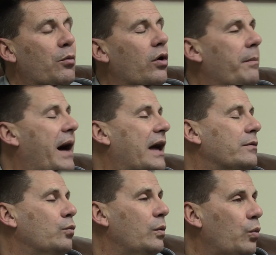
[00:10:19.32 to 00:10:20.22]
more
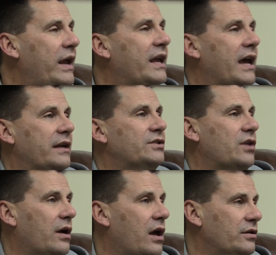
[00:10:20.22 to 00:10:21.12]
about when we kind of
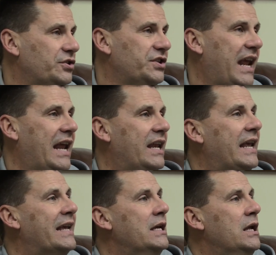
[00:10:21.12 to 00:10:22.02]
start
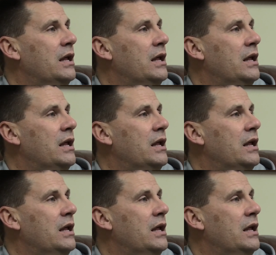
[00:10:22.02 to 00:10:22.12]
understanding